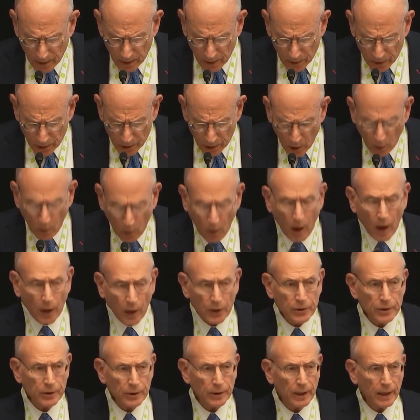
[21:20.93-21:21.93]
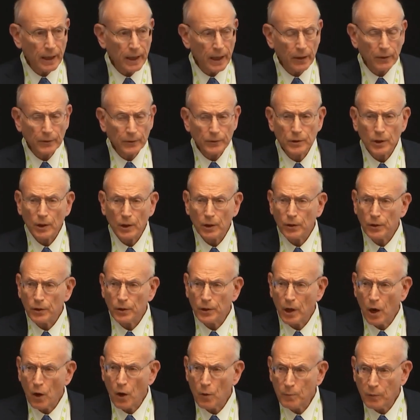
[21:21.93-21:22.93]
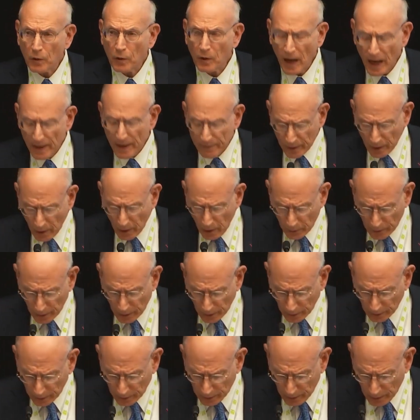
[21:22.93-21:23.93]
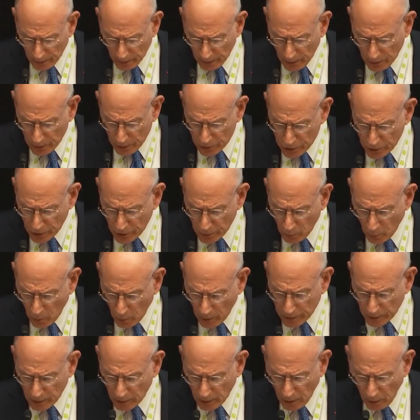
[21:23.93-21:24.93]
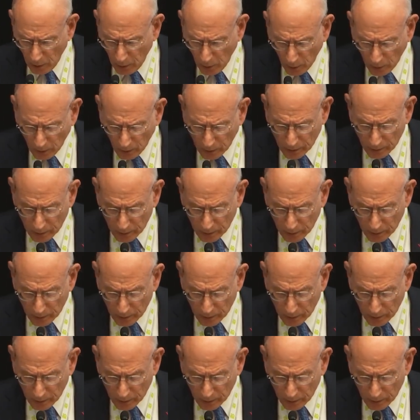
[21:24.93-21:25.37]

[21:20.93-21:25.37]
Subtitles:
no auction house, no private owner should want to hold